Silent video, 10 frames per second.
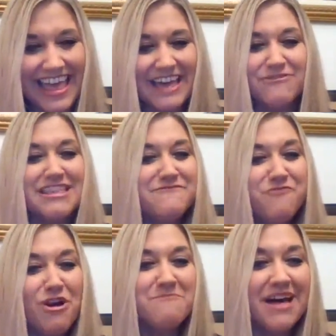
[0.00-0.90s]
Within
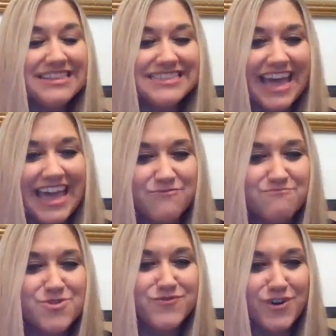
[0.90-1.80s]
4 months, I had
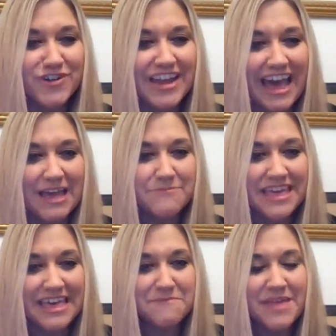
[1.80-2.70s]
moved over to
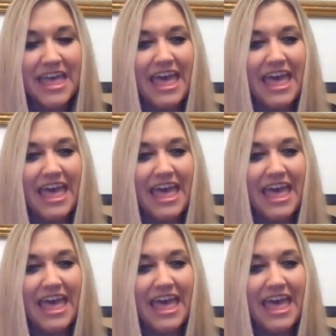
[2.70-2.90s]
IBM,